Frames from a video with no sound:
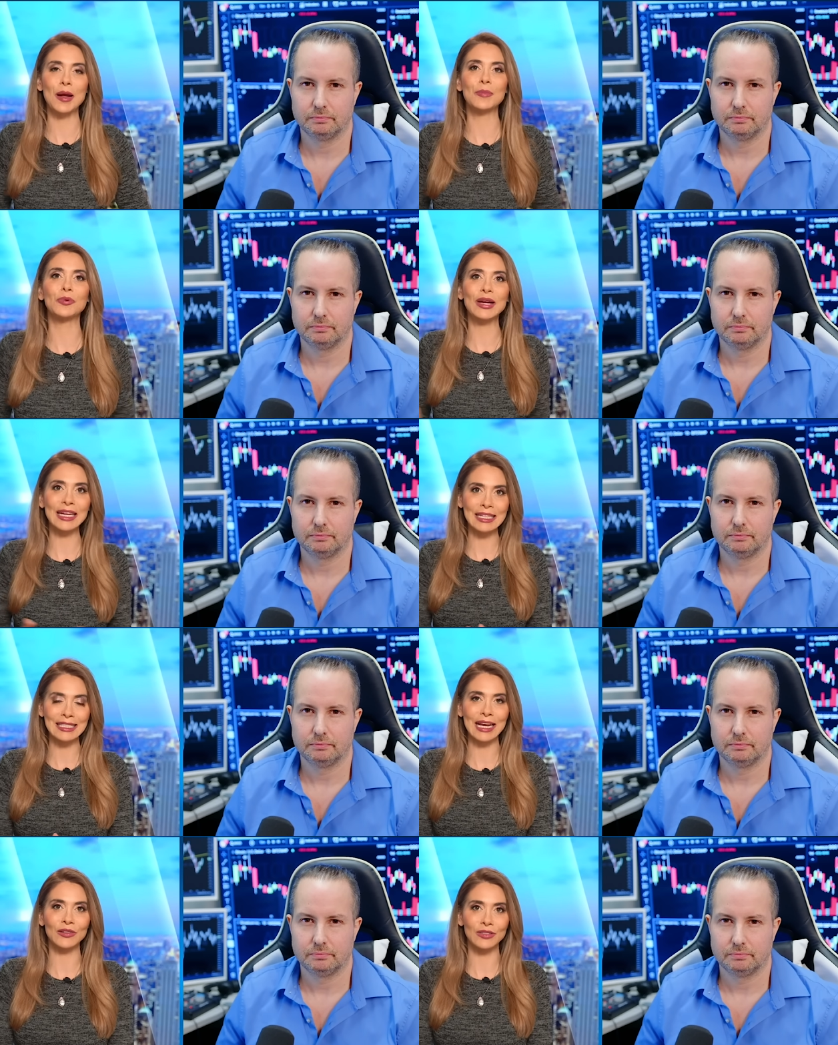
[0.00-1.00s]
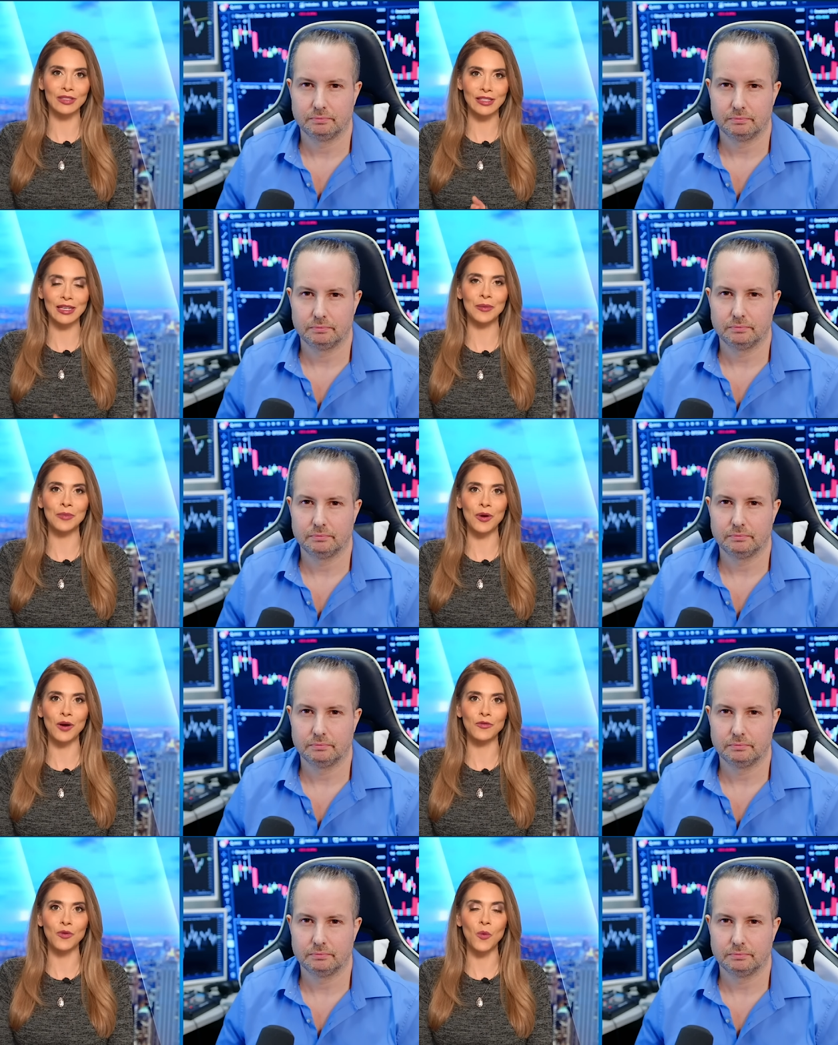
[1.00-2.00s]
Speaker 1: by breaking down some
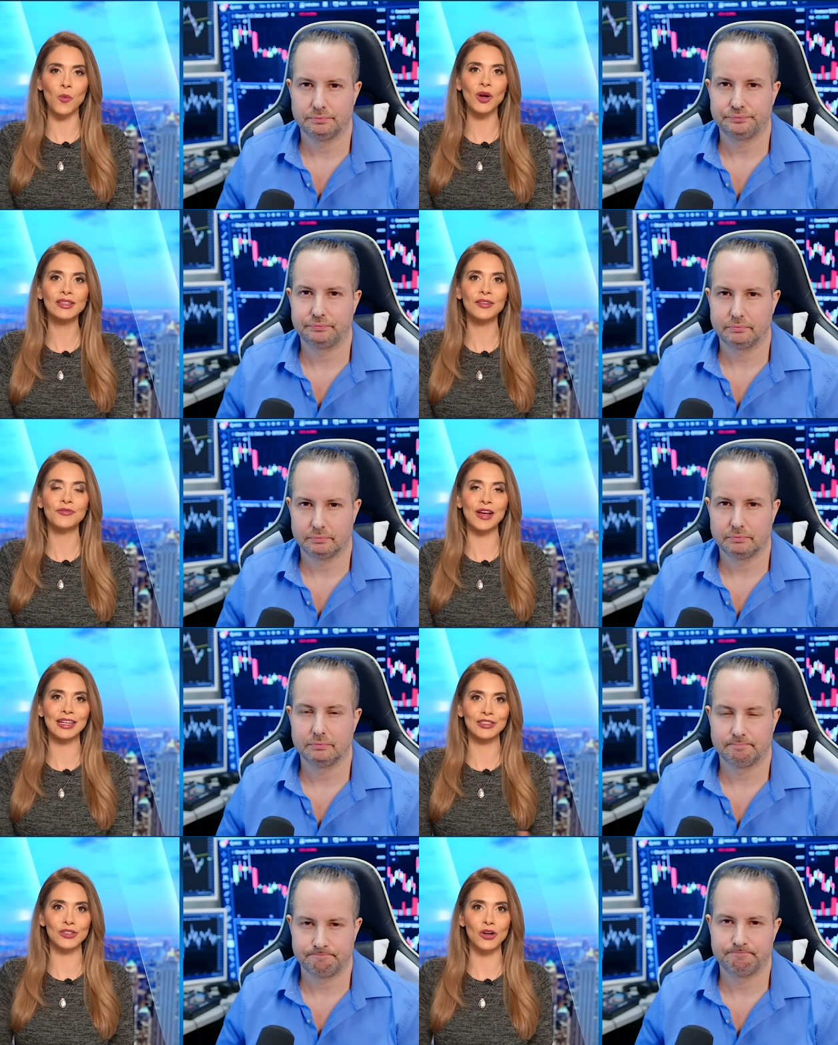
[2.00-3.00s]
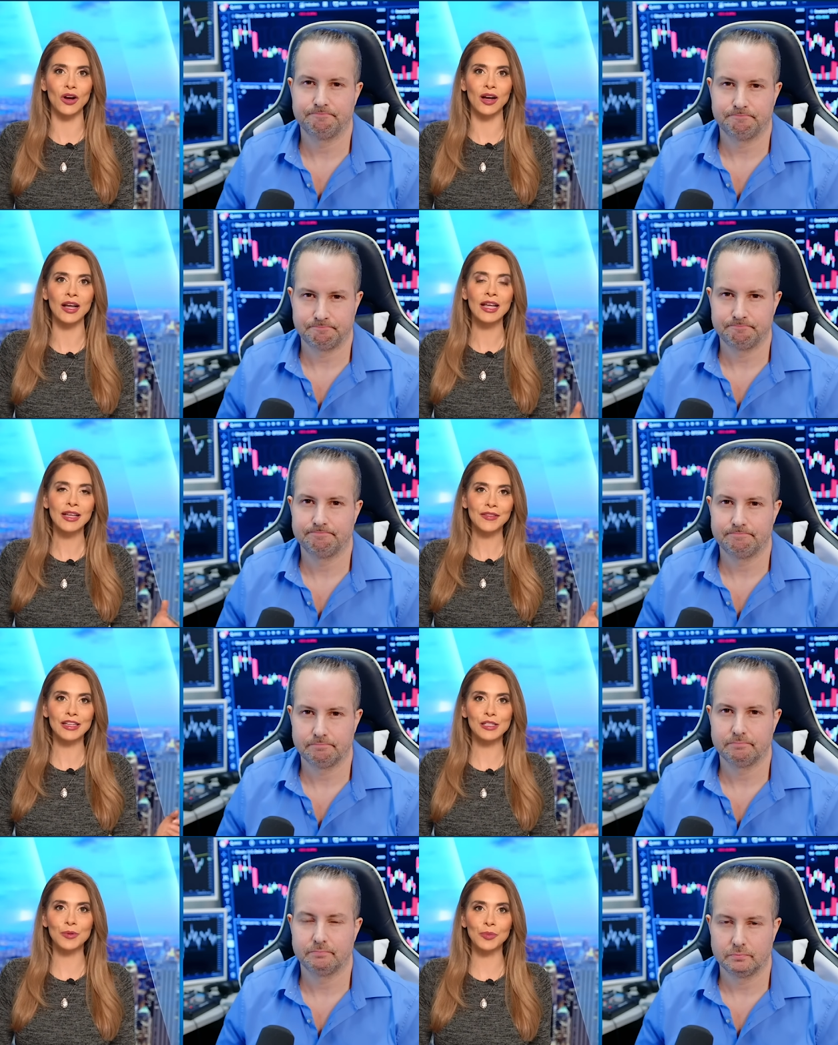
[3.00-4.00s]
of what the factors are
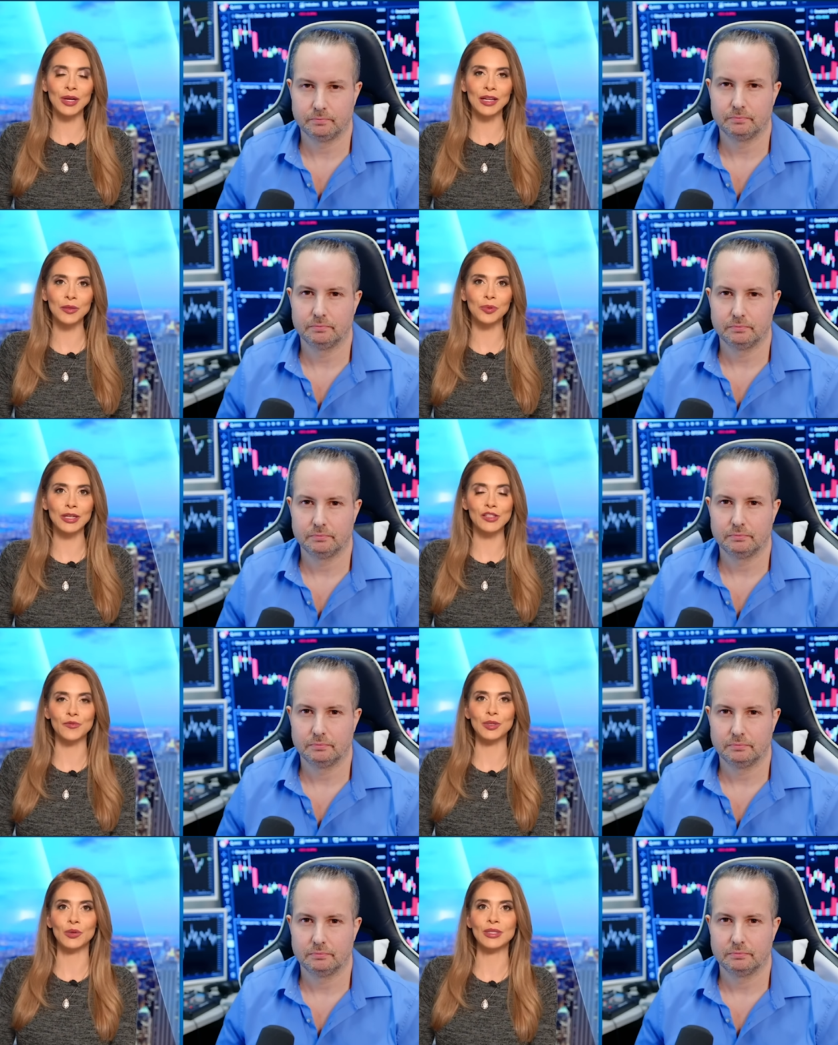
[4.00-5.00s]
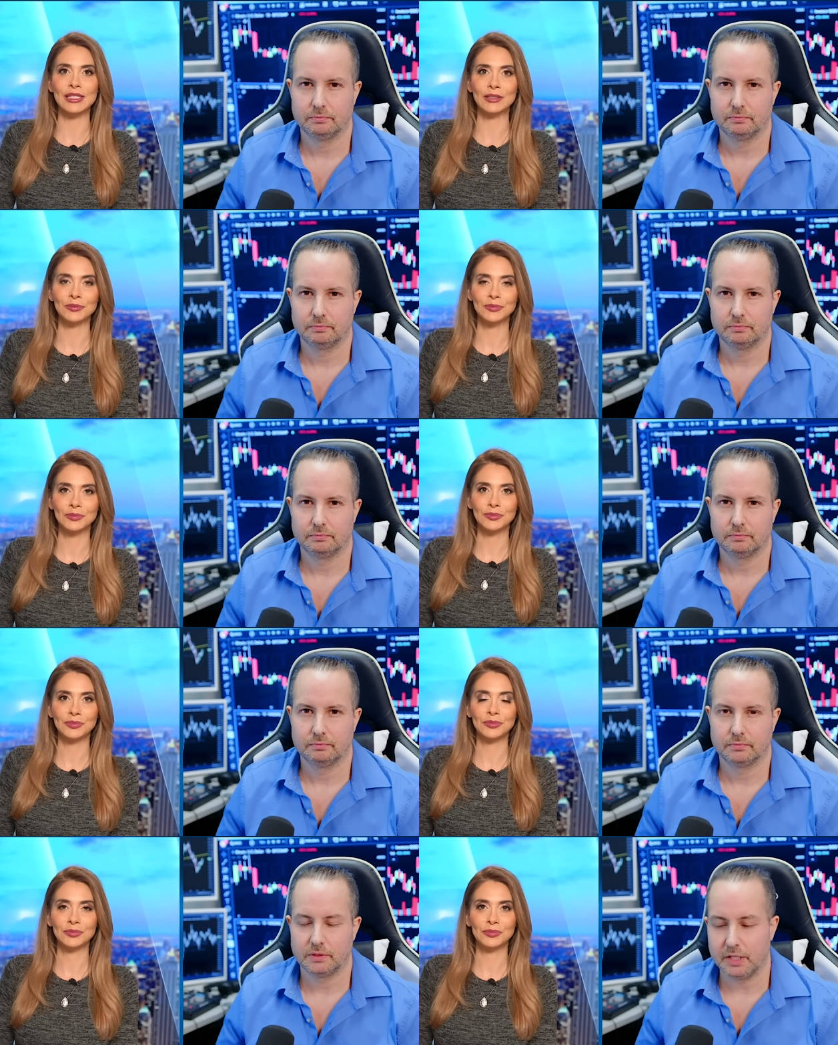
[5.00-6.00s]
that's been bringing the price of Bitcoin down?
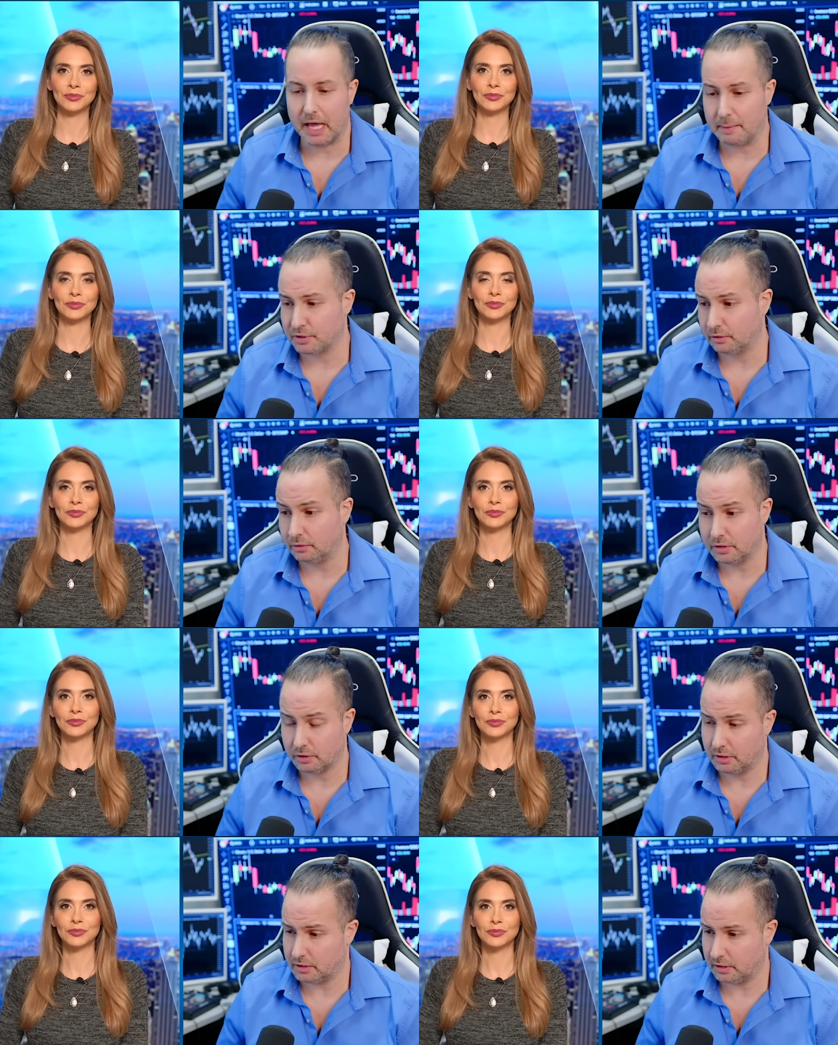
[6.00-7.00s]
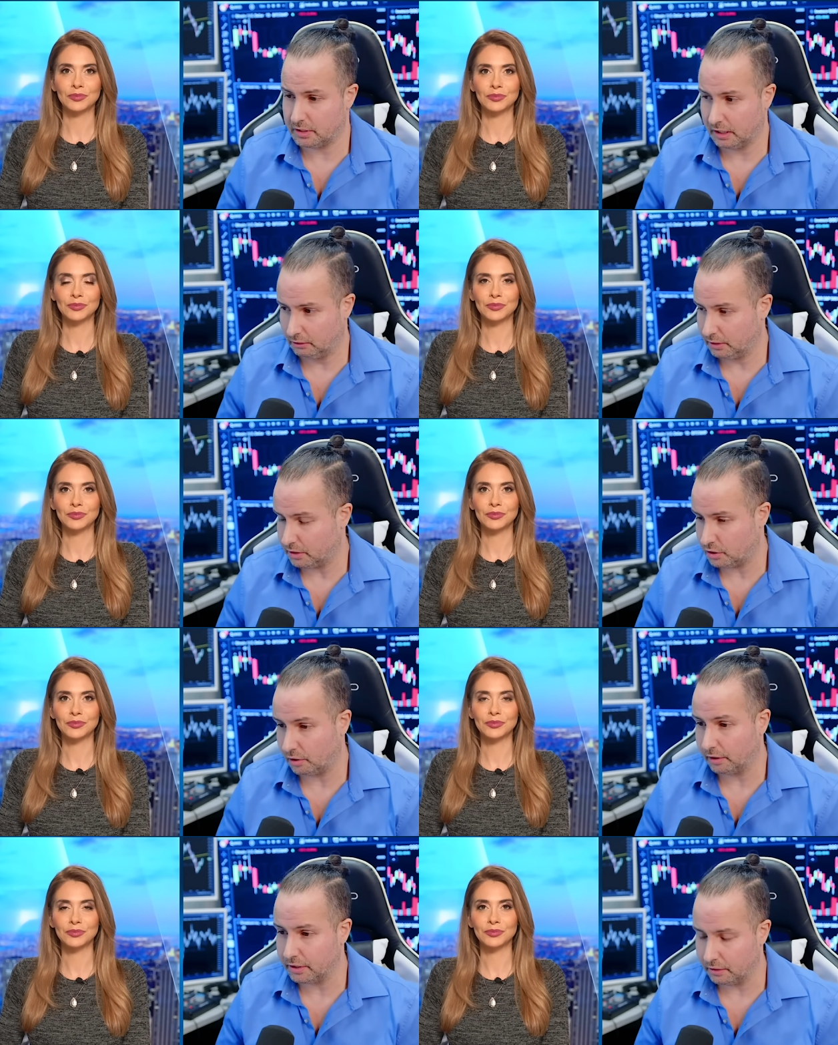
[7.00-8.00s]
Speaker 2: Yeah, absolutely. So let's take a look at the
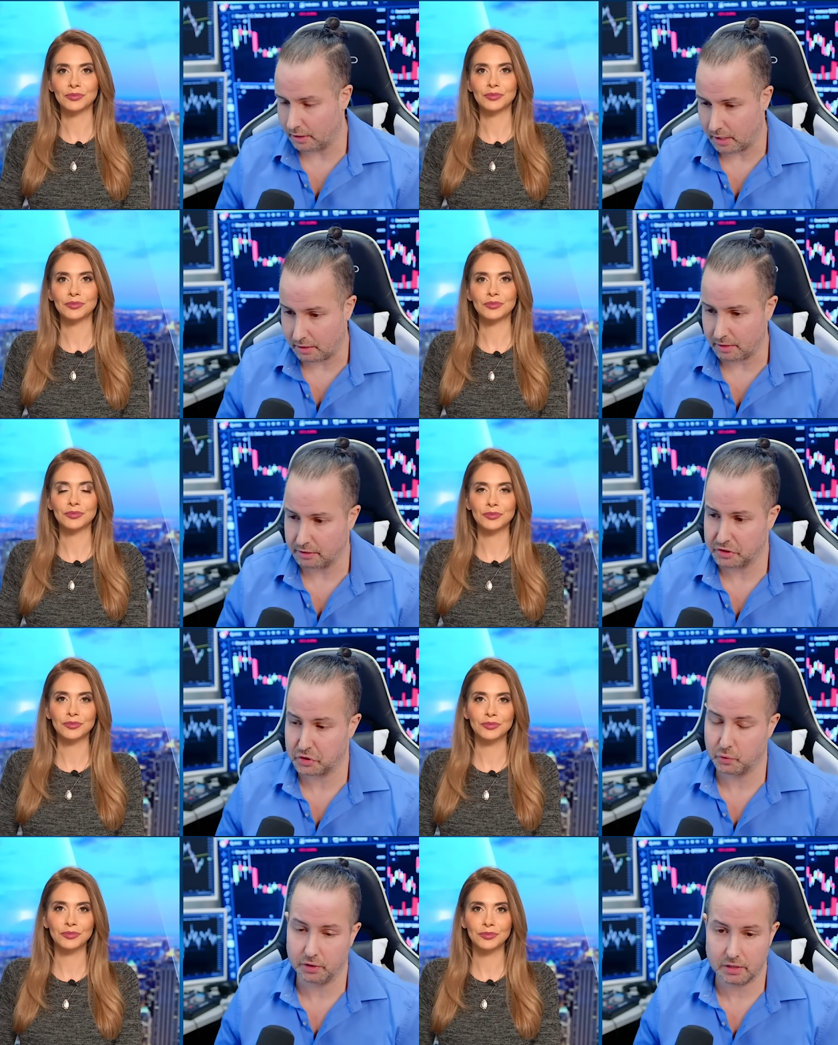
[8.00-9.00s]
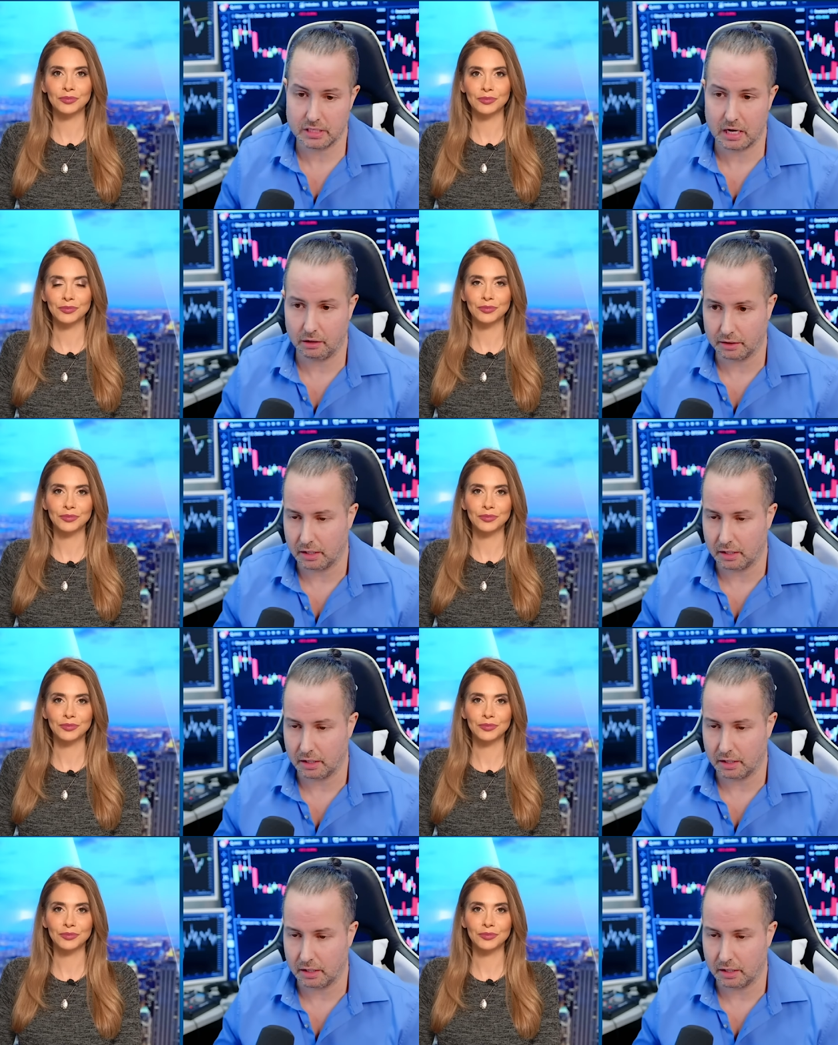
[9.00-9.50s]
chart here. And I think this is really telling